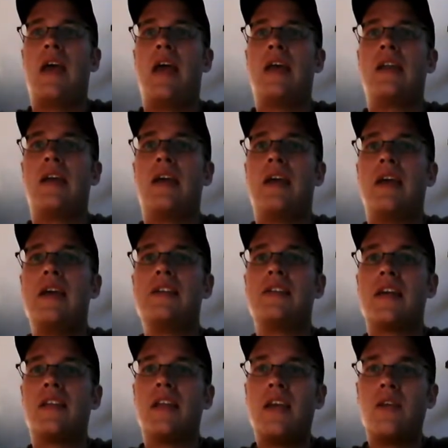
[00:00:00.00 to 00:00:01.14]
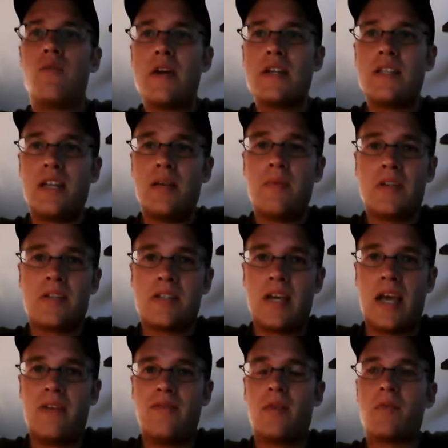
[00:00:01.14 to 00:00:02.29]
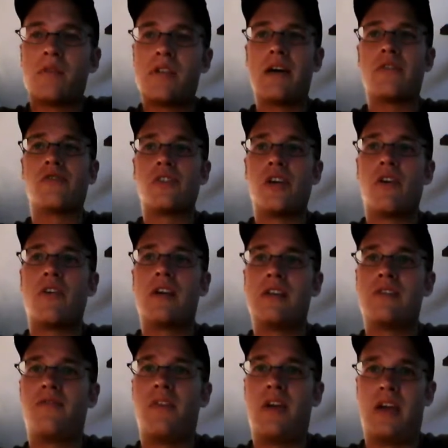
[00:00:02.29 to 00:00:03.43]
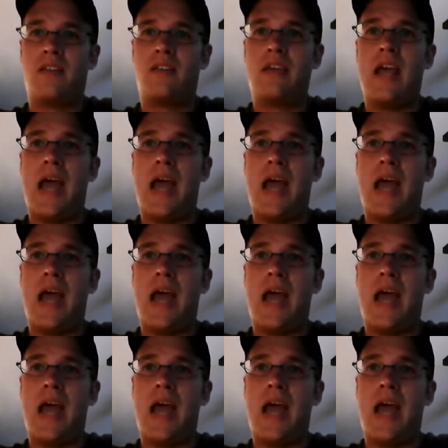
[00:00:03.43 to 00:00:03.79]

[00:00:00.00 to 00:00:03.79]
And he said that he'd recently been saved and was out sharing his faith.